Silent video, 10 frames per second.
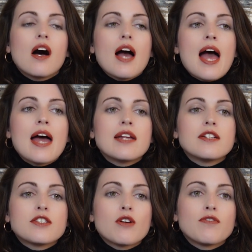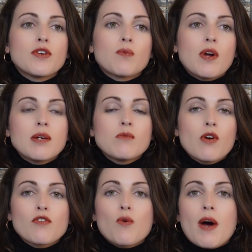And so if you're wanting more
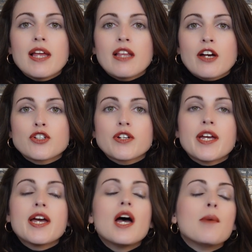of a quiet luxury,